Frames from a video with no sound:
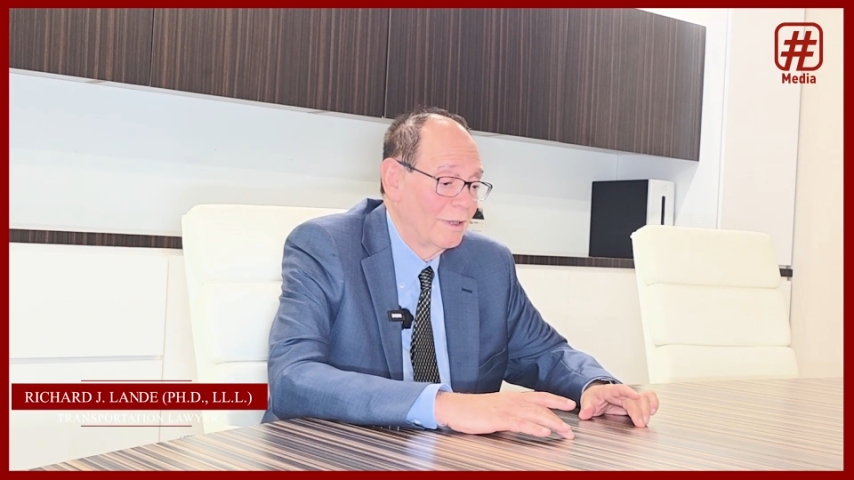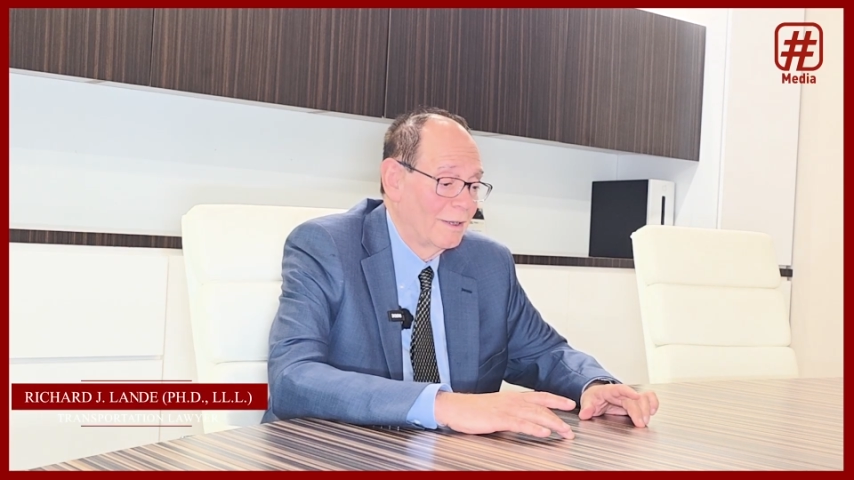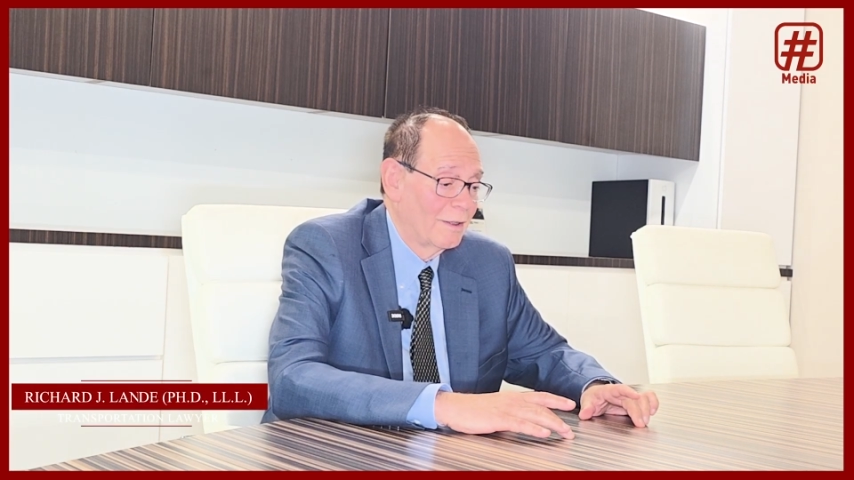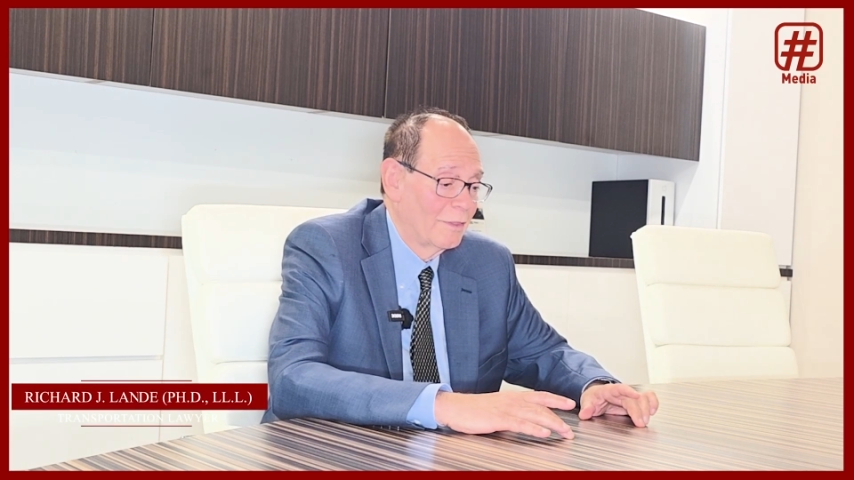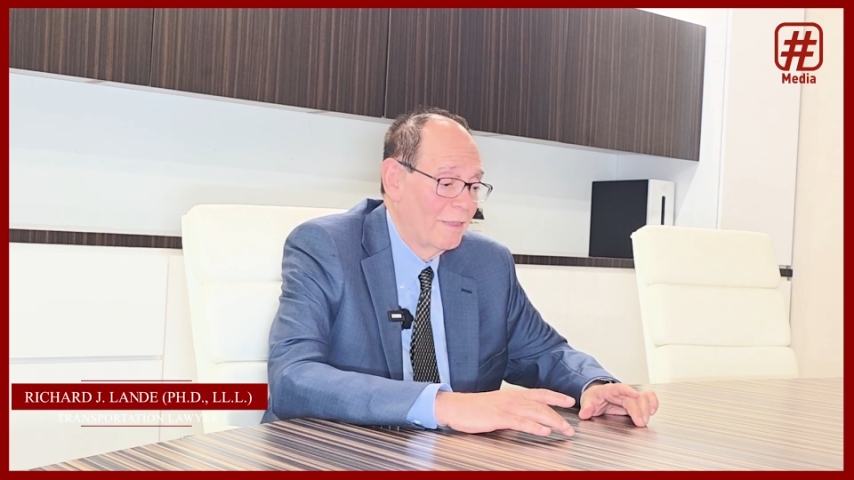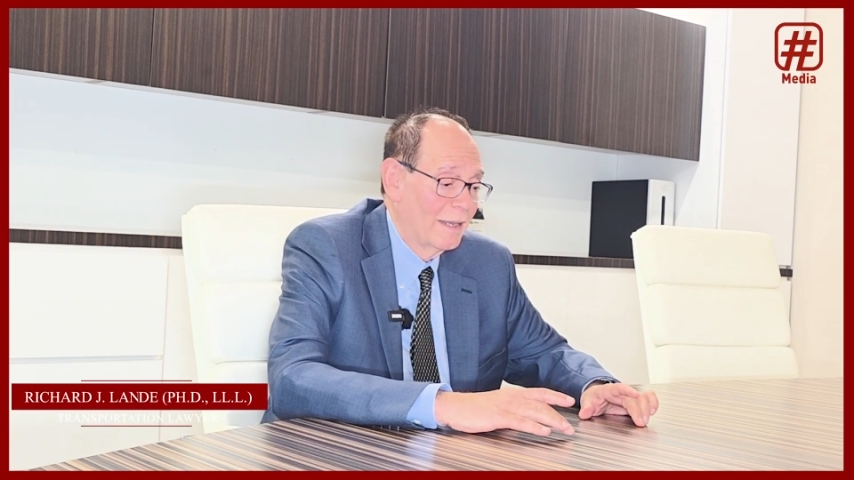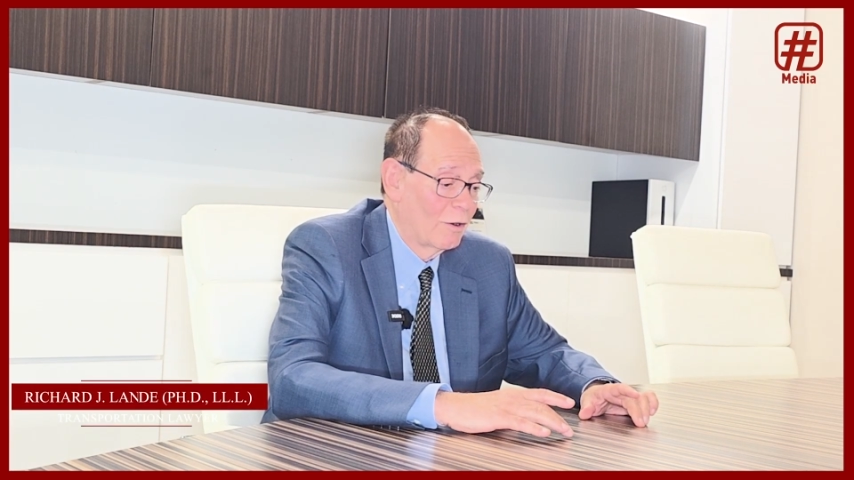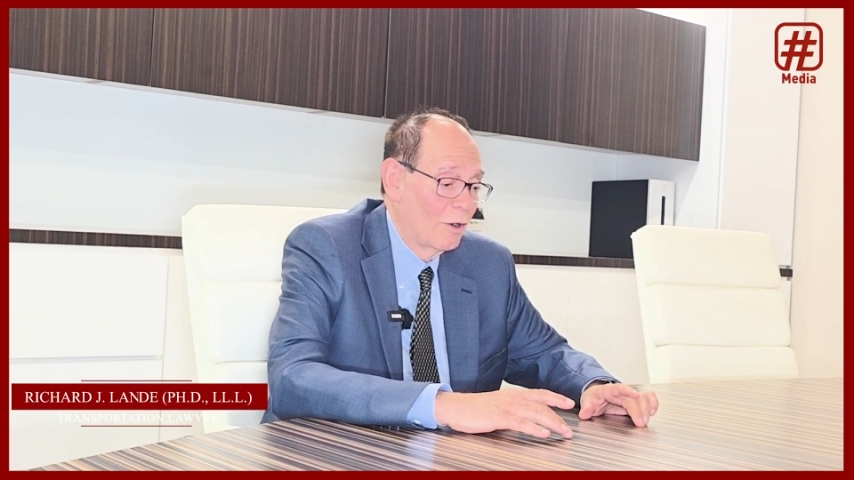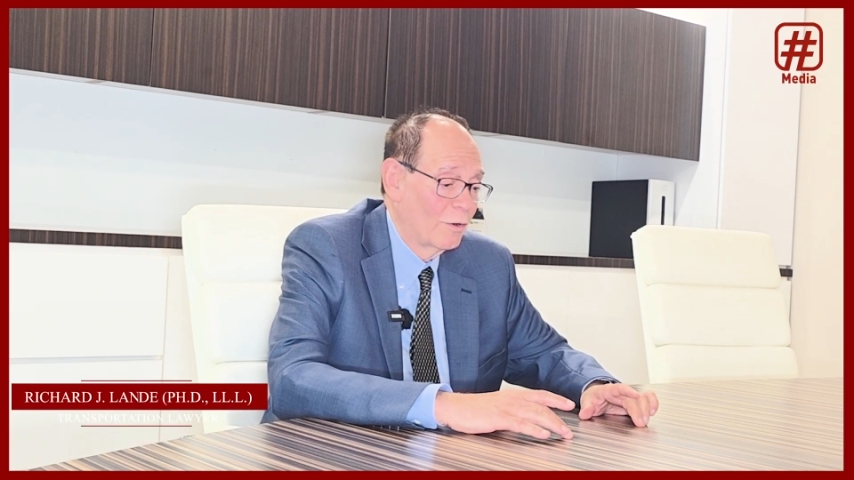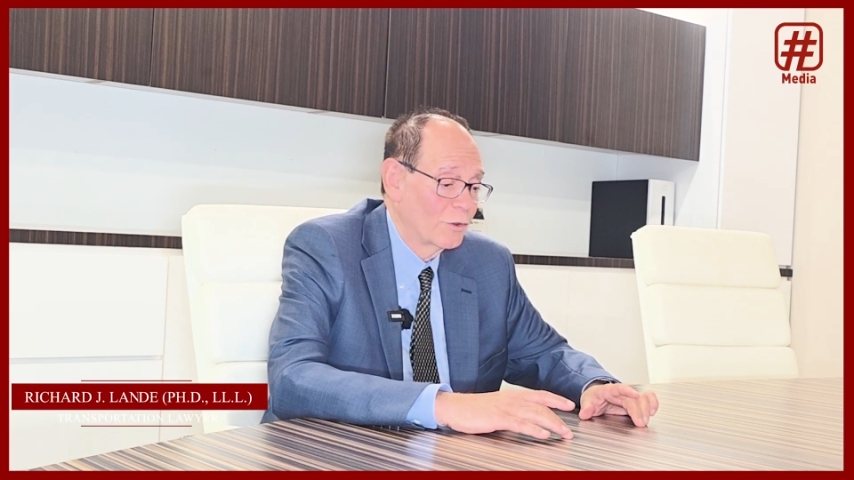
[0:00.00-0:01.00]
that
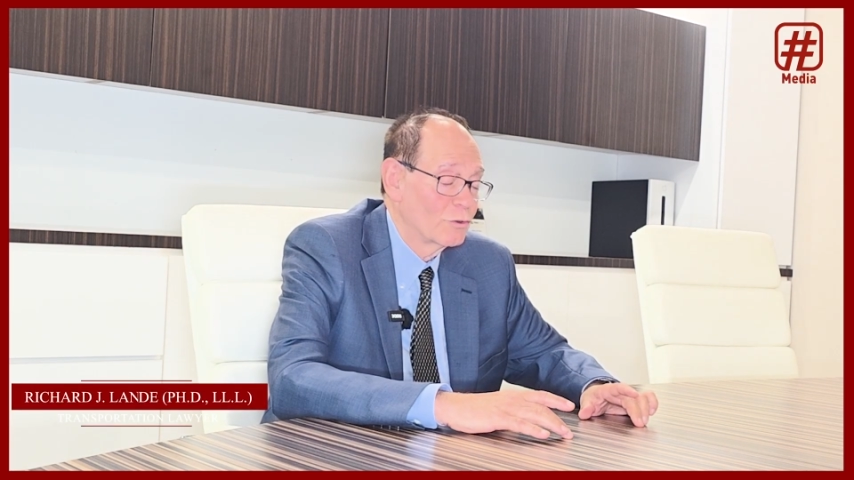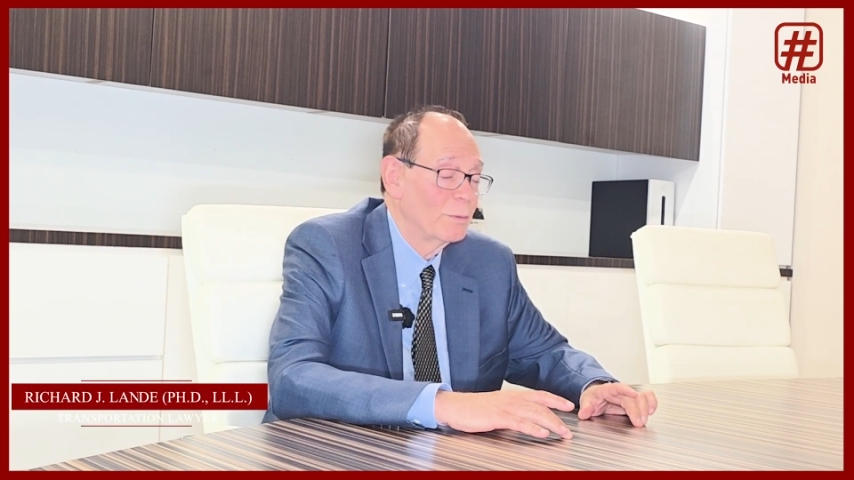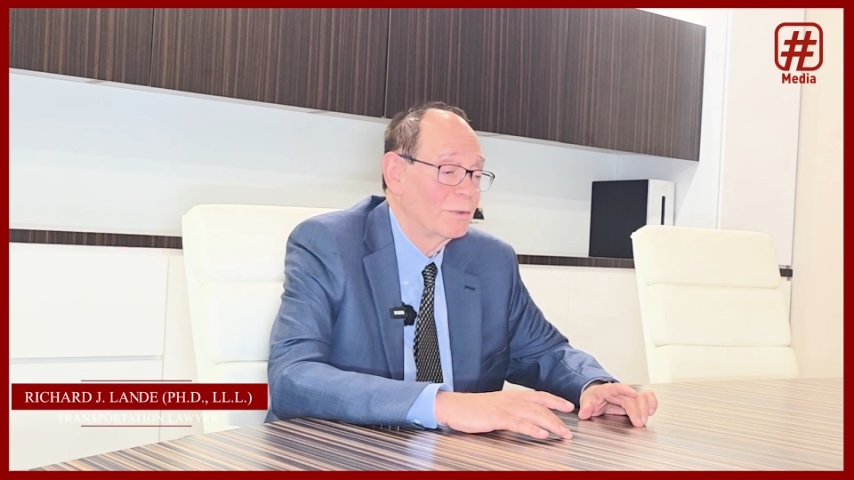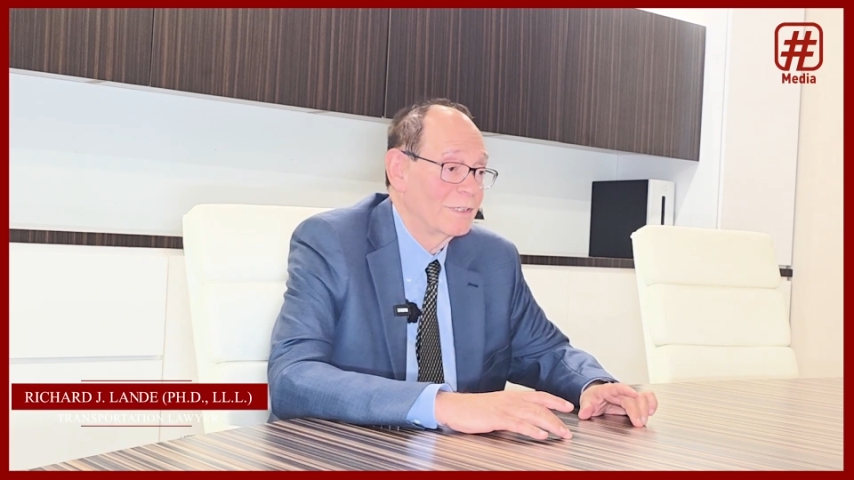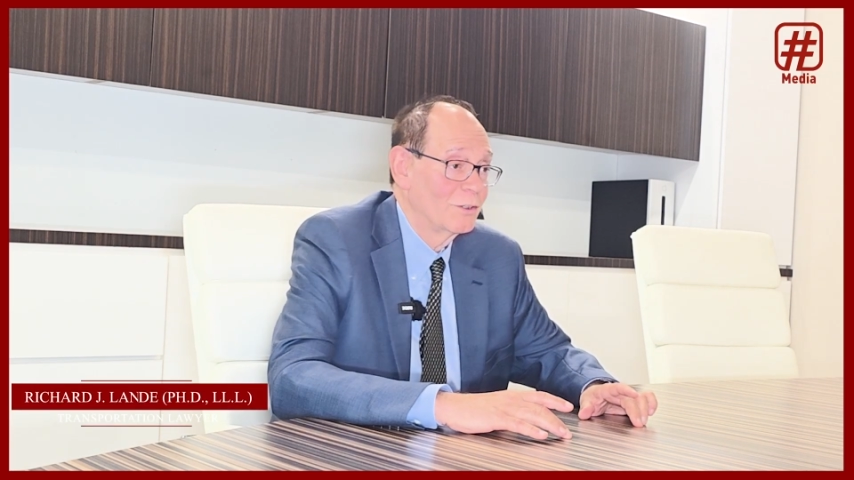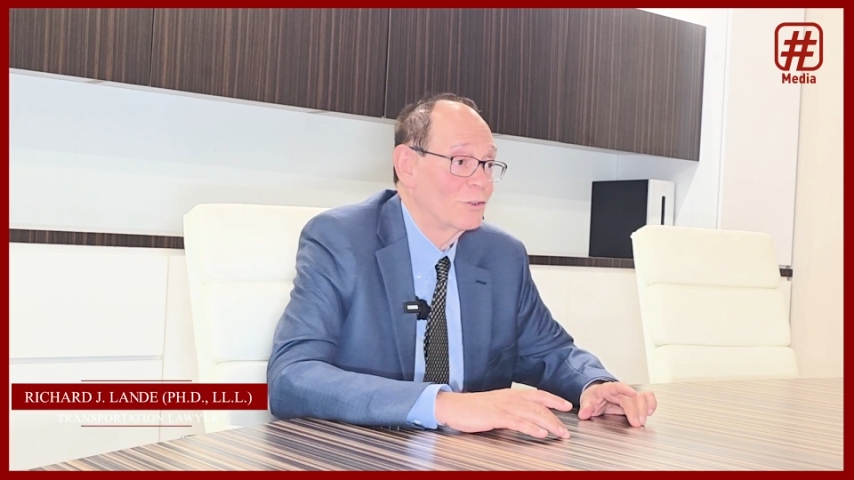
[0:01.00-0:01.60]
are attributed